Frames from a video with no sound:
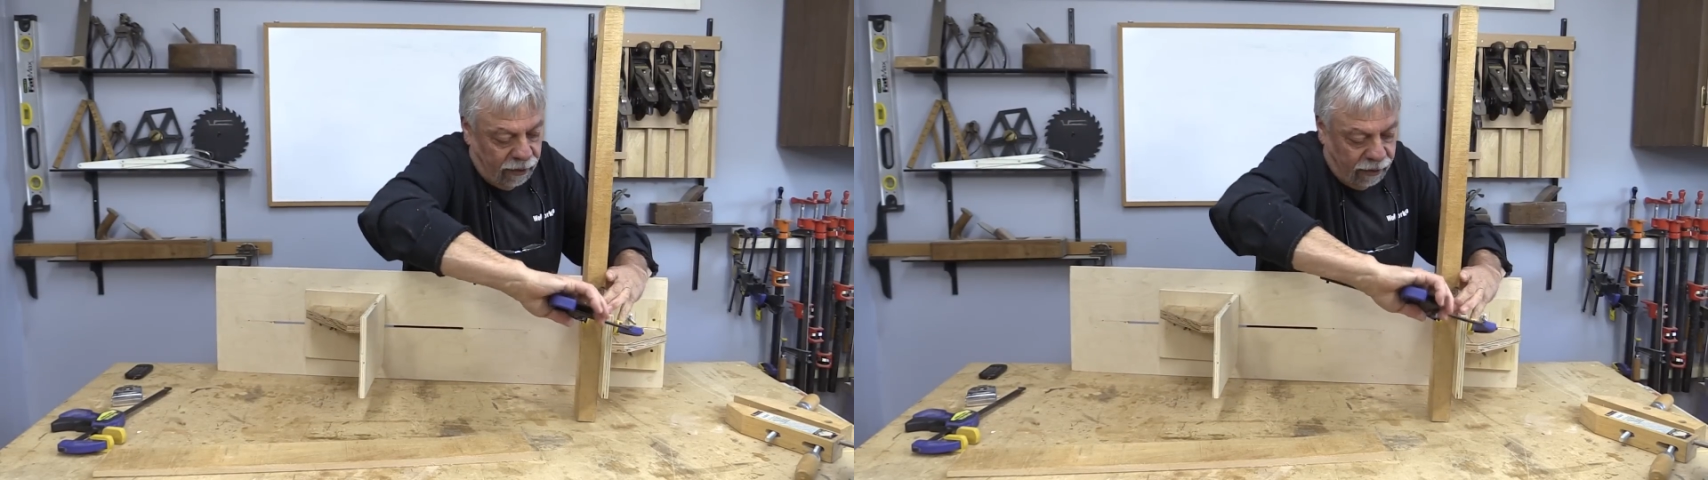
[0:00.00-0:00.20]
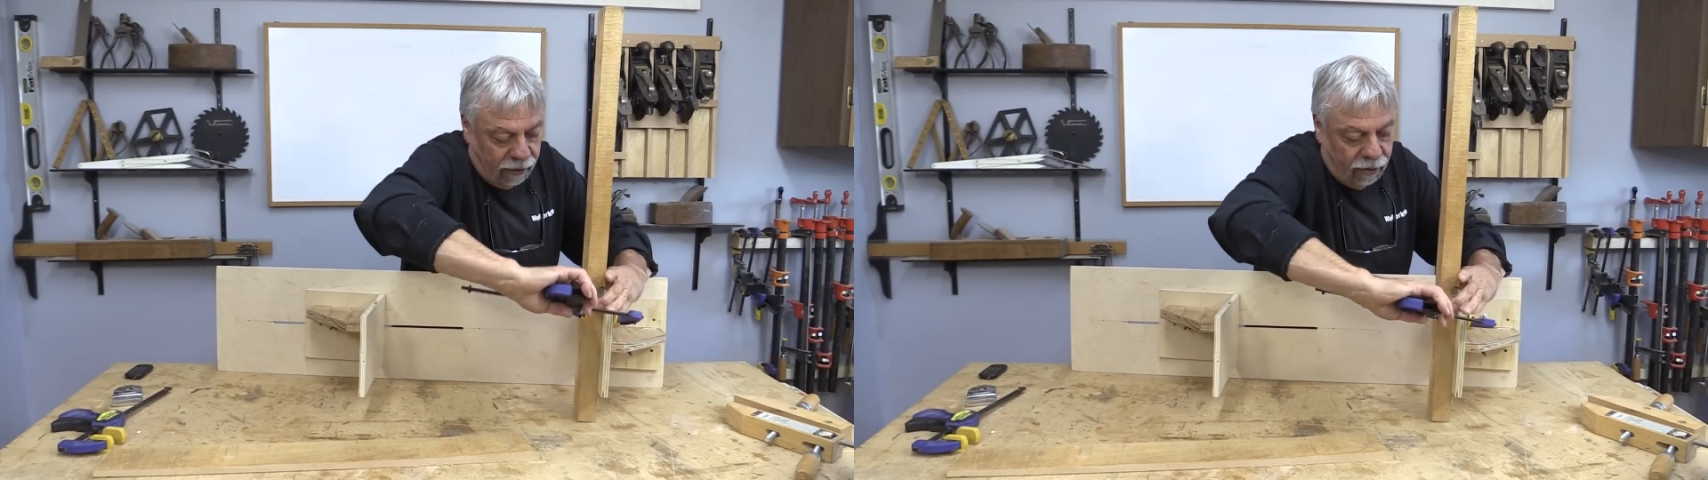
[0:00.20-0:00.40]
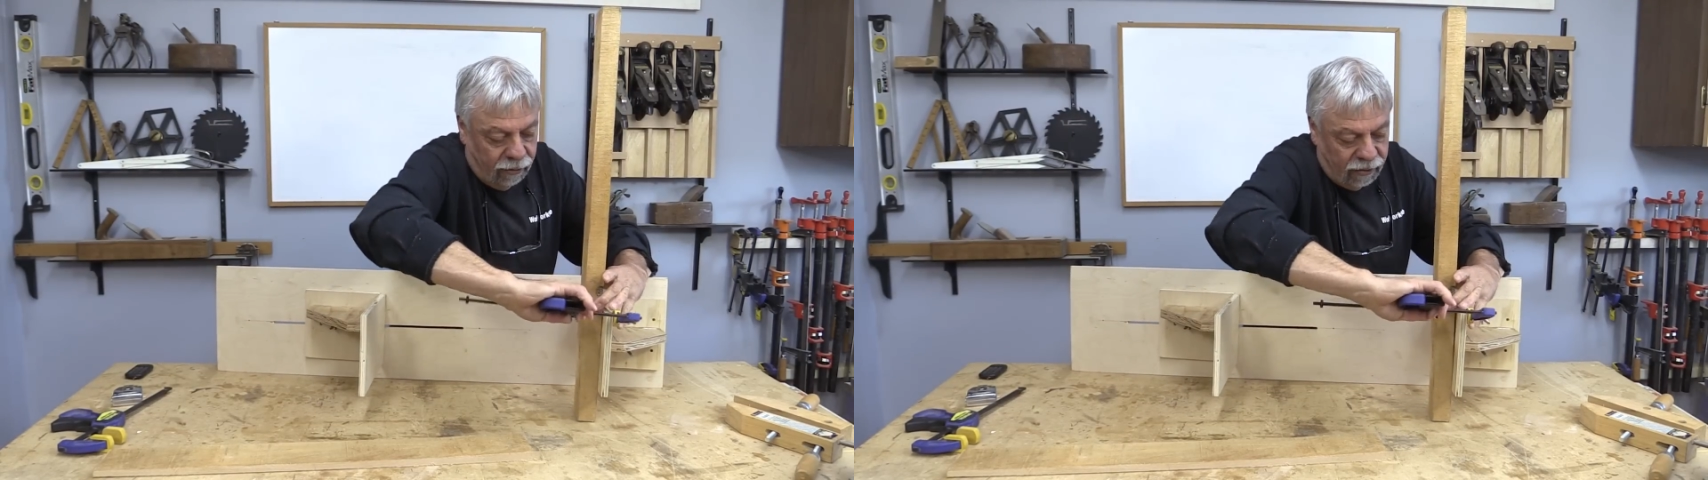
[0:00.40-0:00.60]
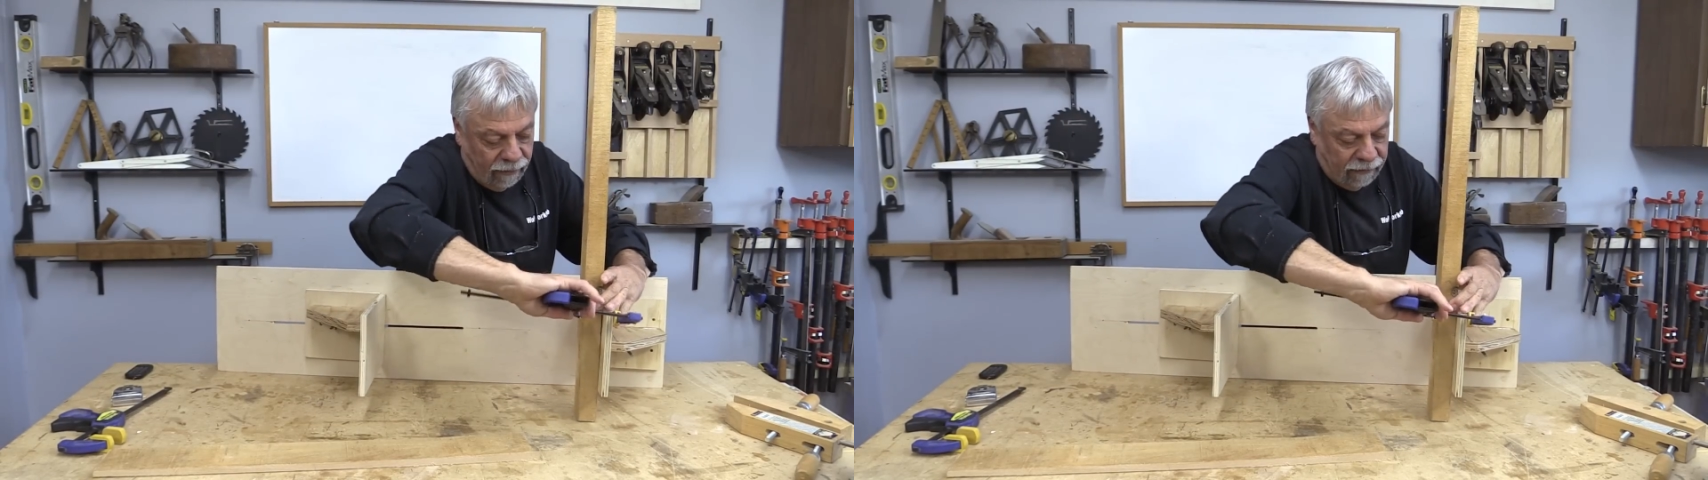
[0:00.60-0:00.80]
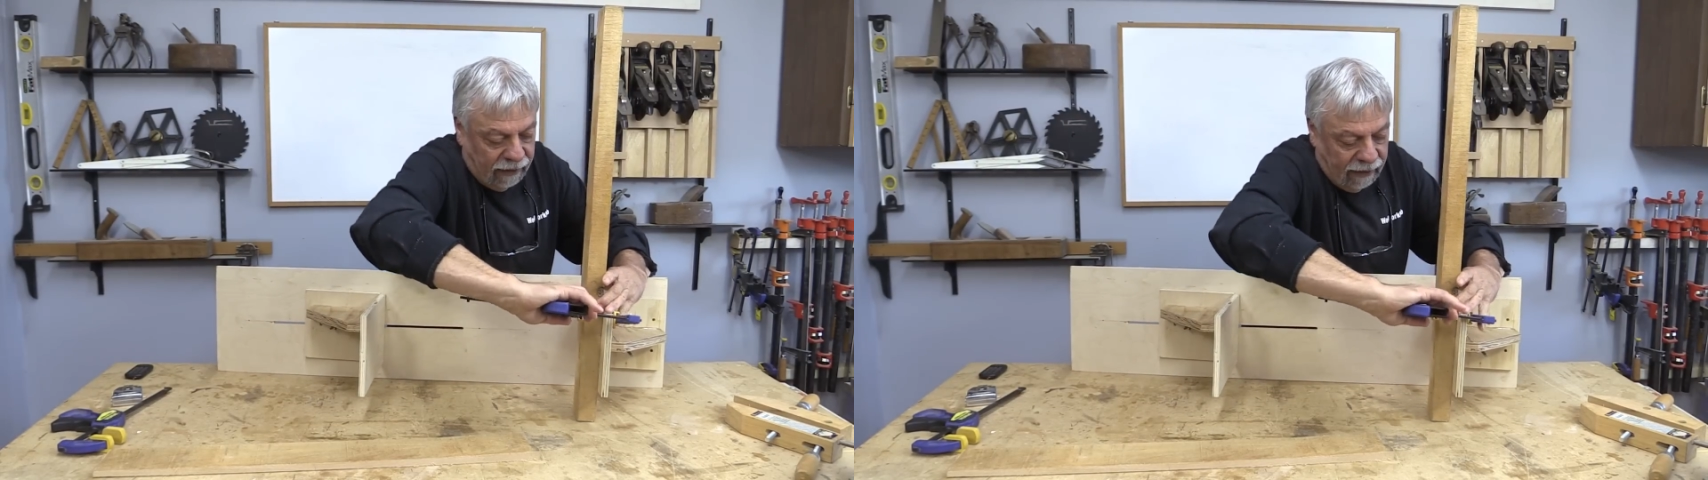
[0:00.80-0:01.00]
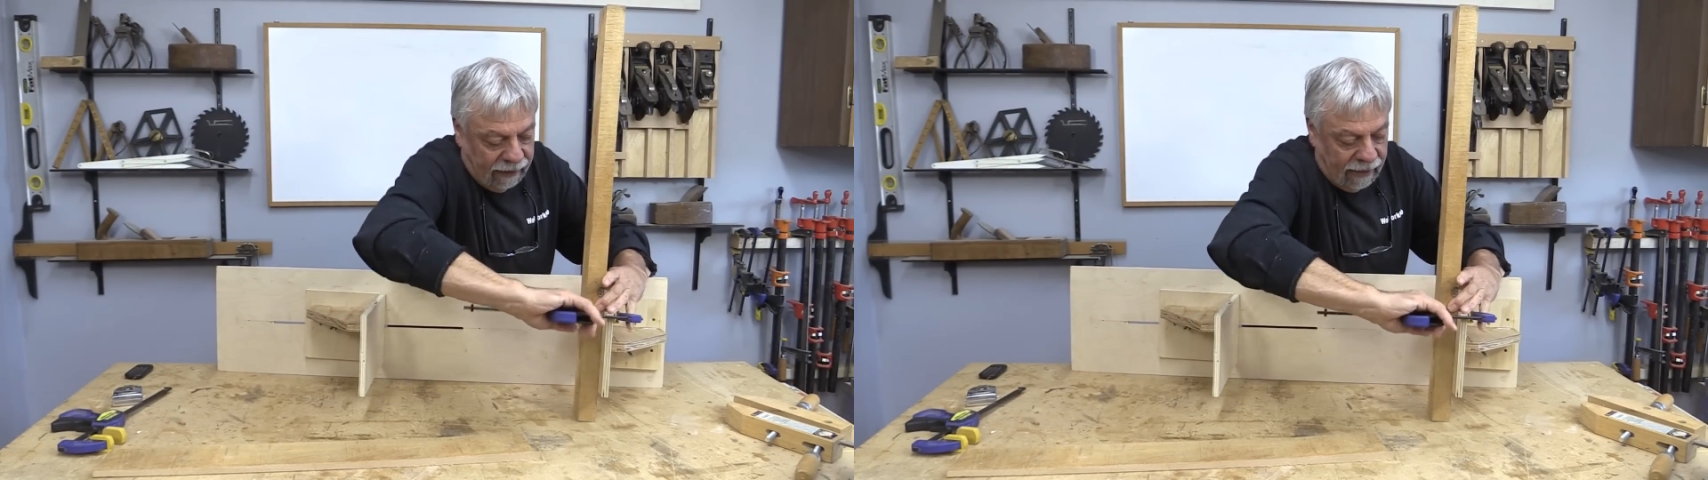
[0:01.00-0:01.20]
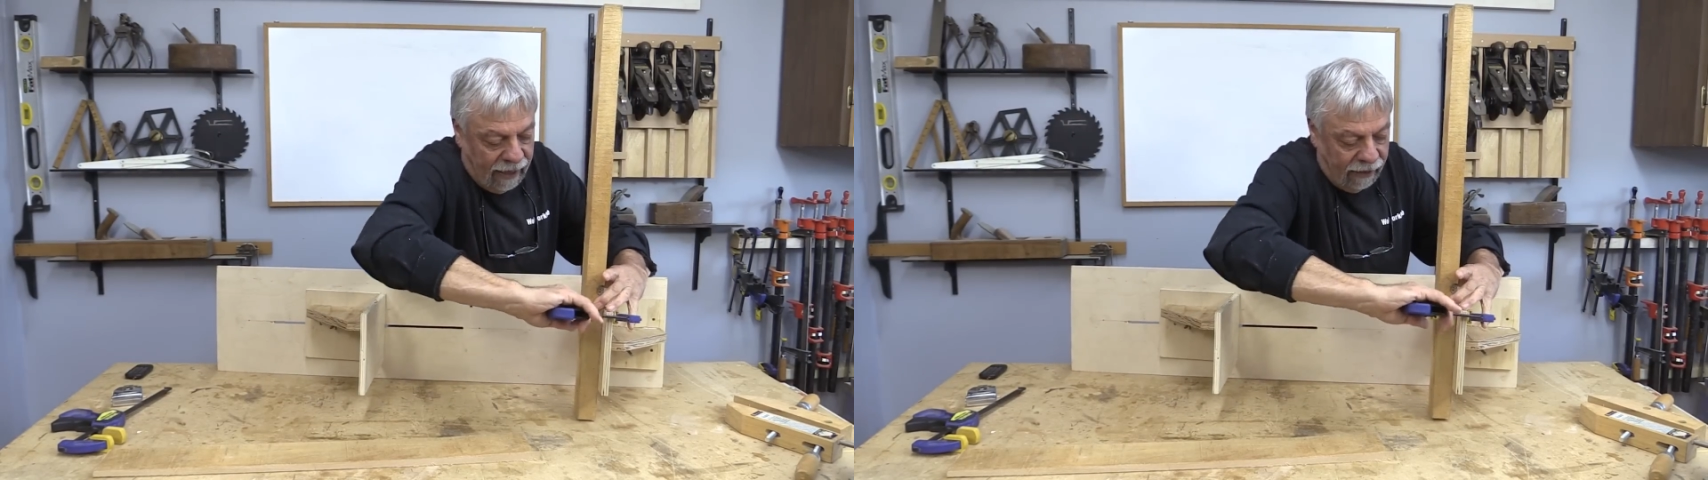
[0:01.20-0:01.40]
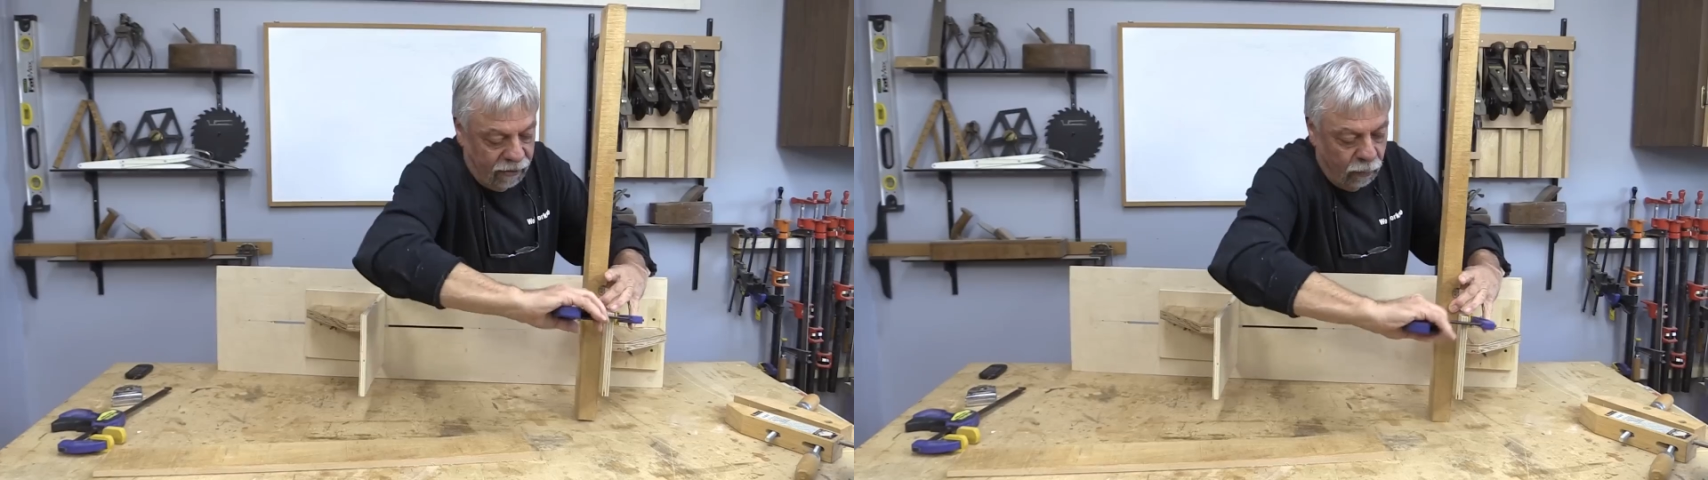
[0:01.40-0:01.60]
you could do something like
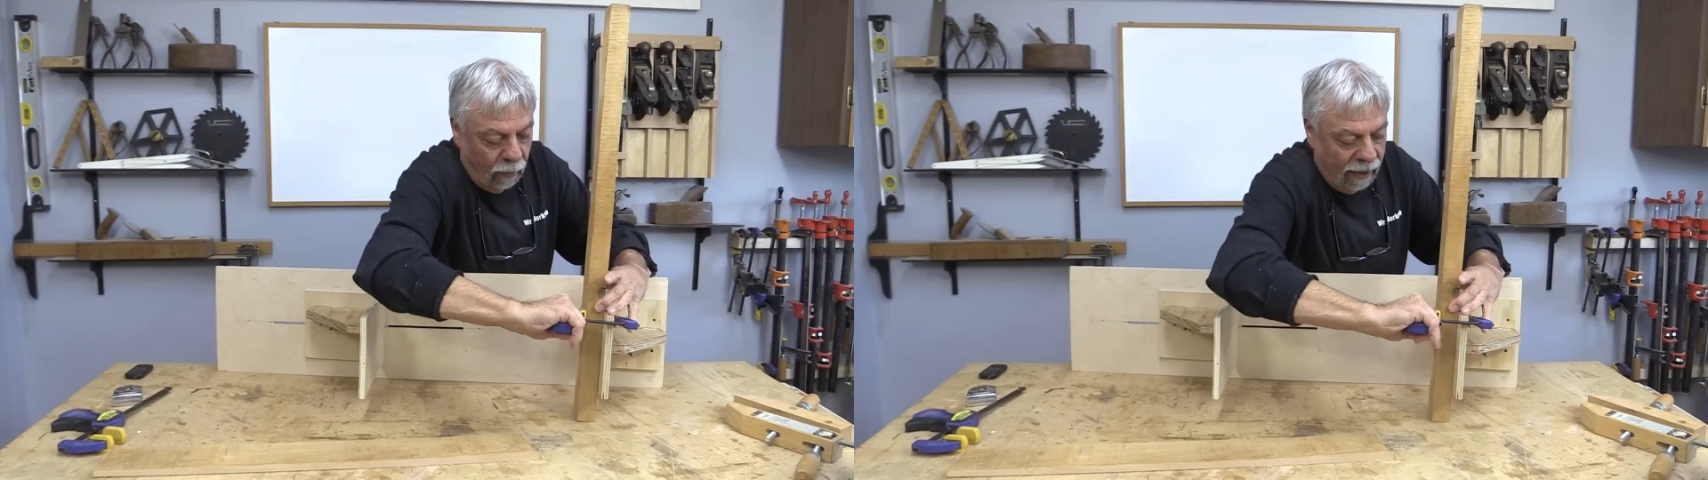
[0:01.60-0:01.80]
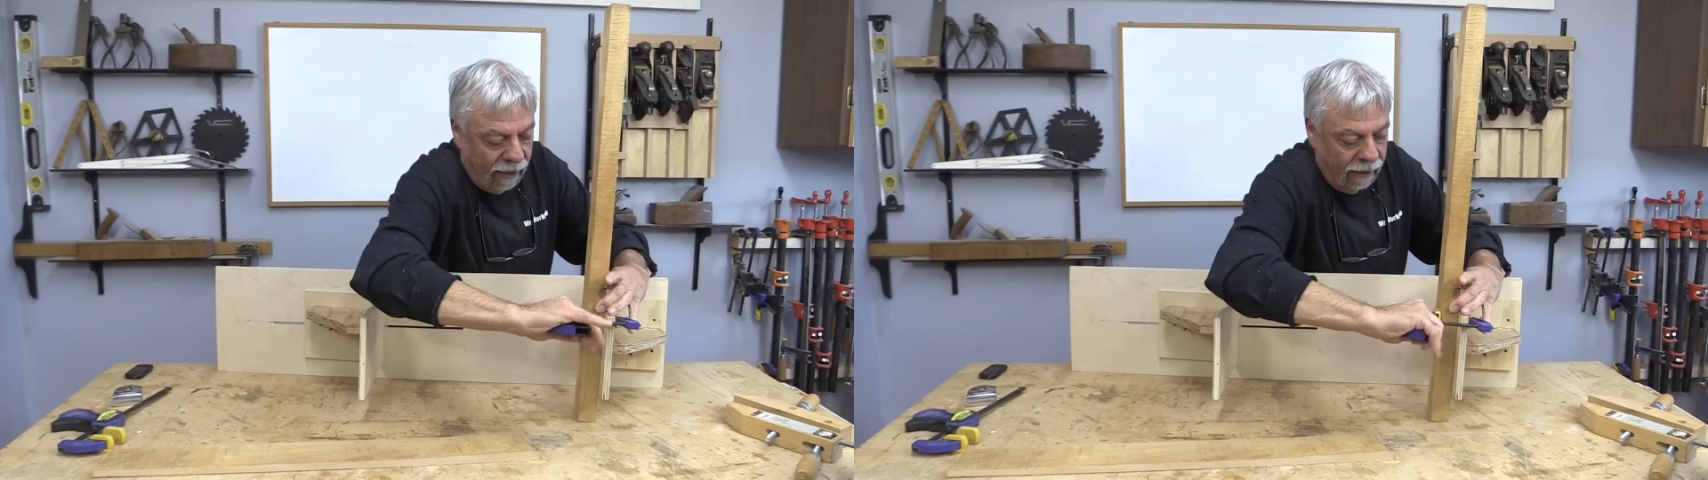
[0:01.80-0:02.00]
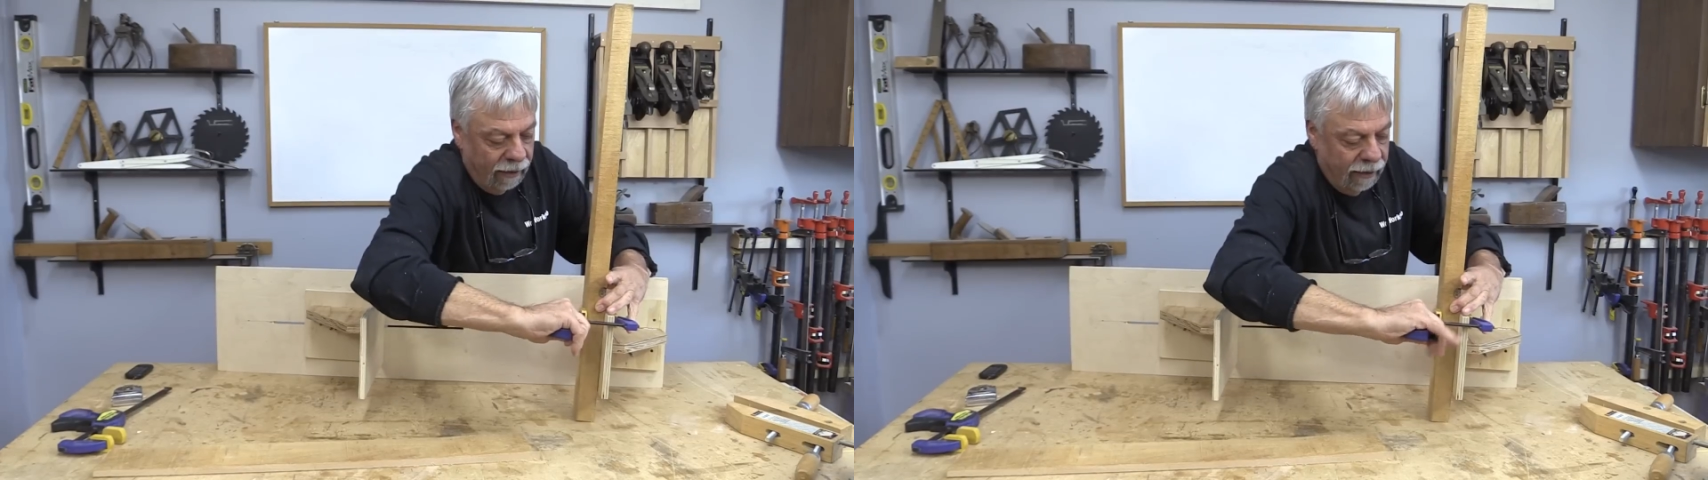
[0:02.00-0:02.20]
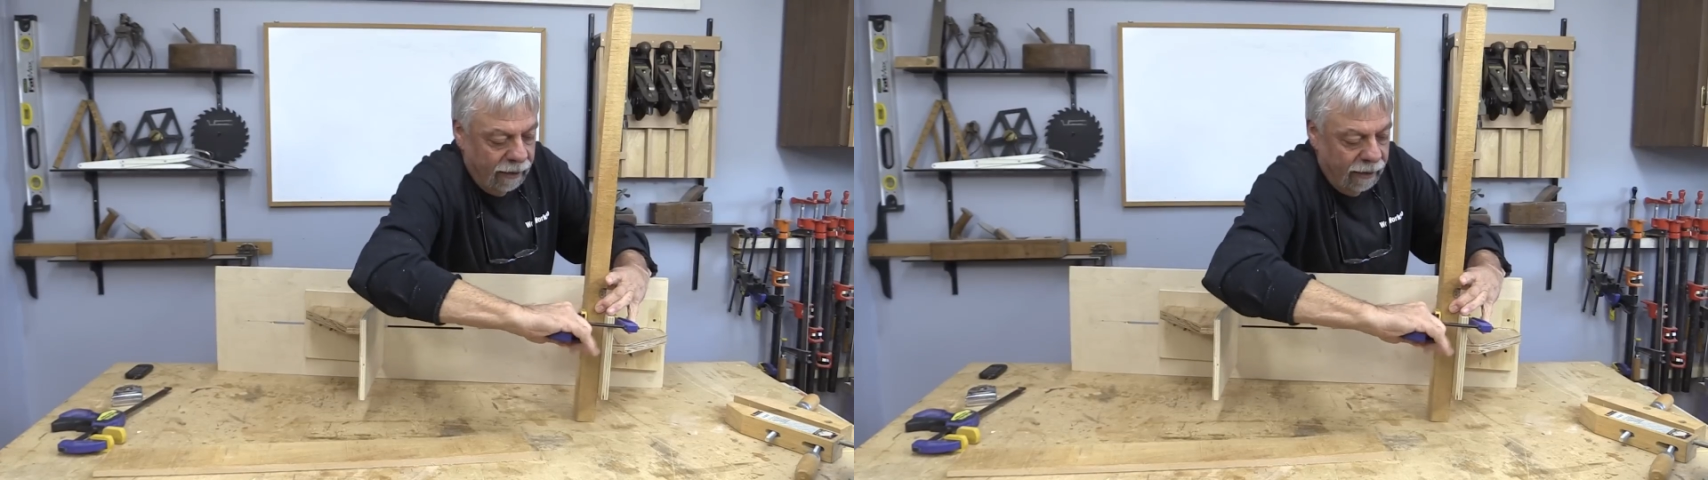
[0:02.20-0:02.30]
that as well.